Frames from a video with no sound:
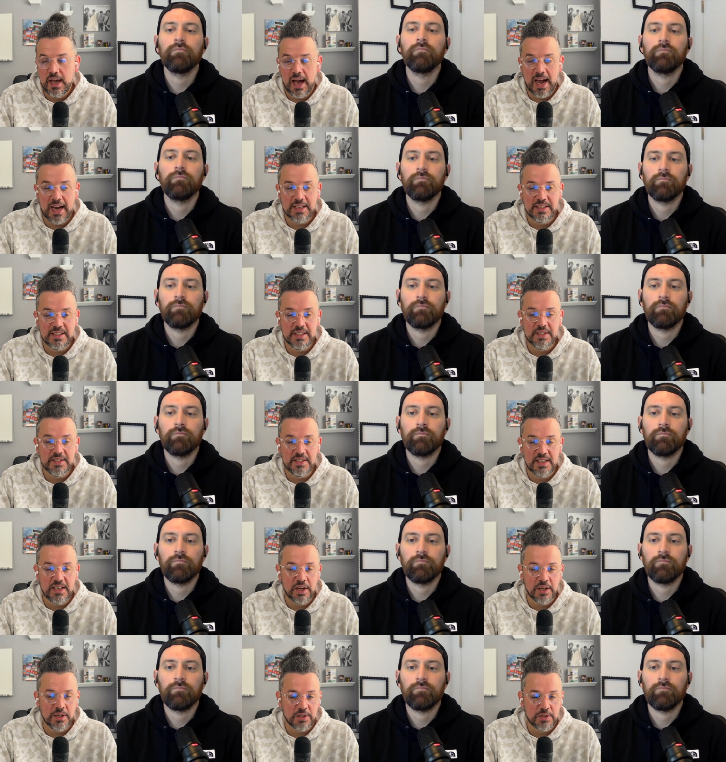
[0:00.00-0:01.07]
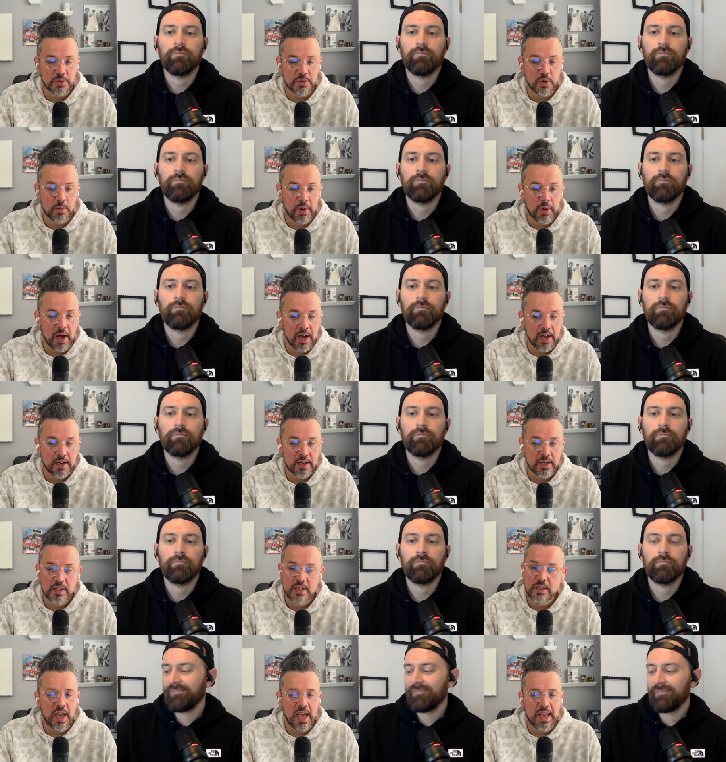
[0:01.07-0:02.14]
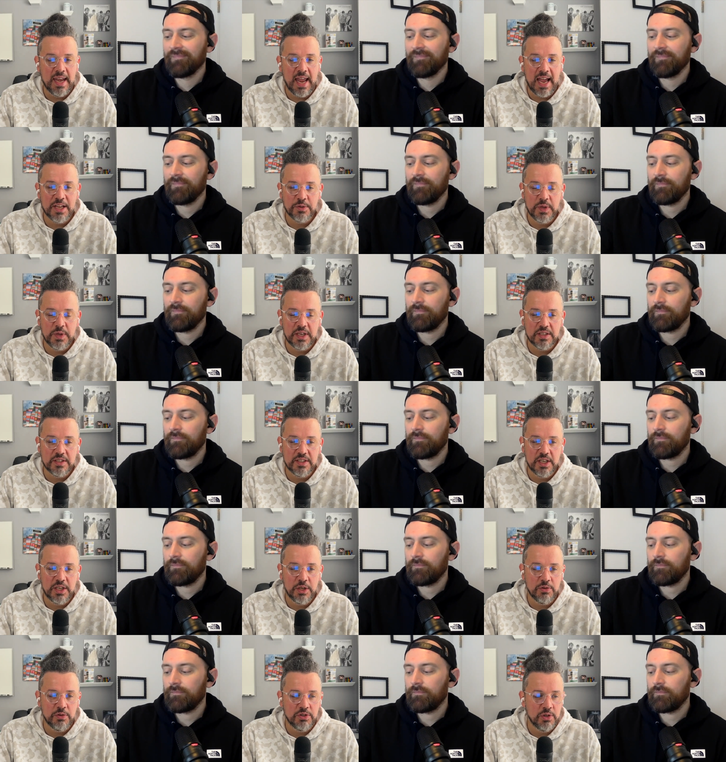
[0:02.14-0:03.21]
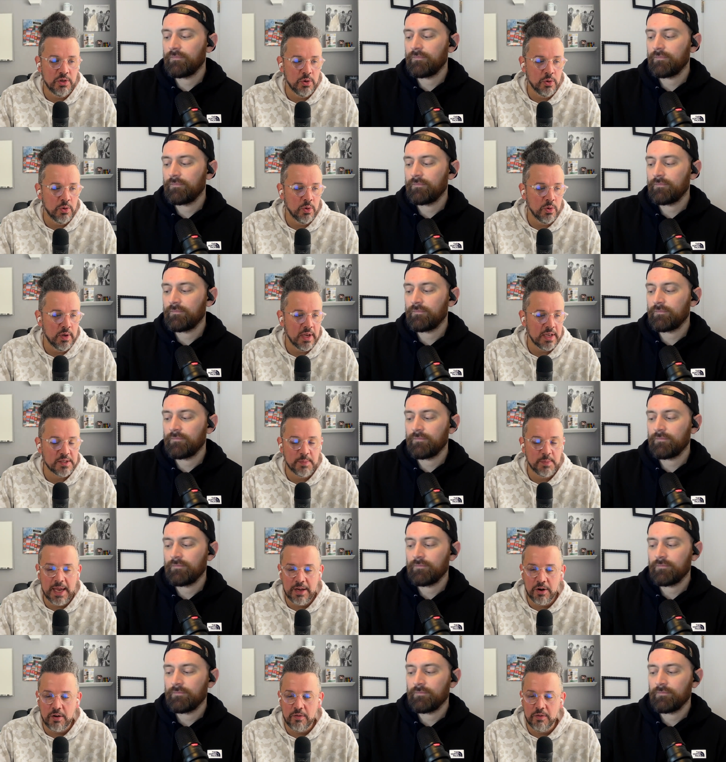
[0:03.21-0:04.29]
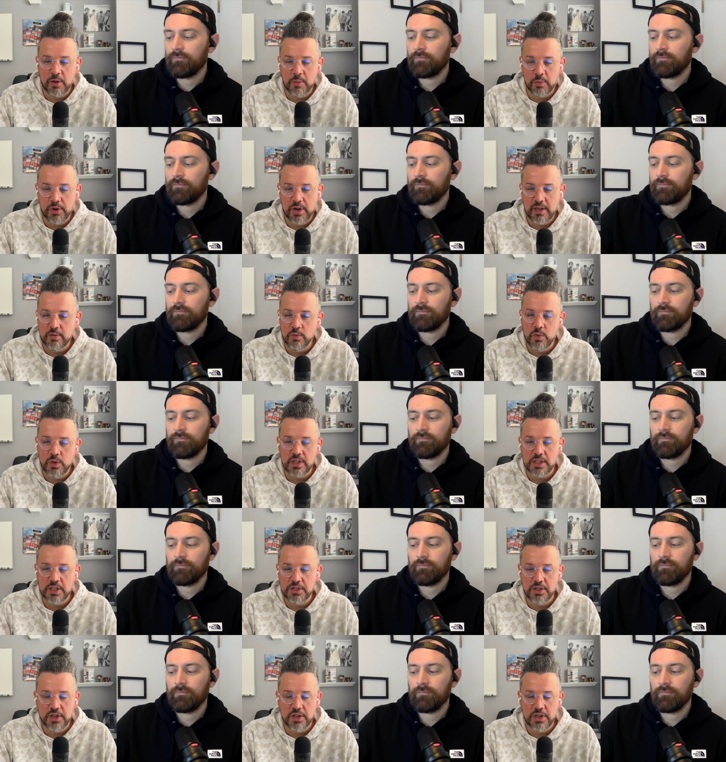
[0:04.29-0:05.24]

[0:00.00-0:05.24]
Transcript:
Speaker 1: ITC underscore pod. And as we continue to expand our footprint, we'll let you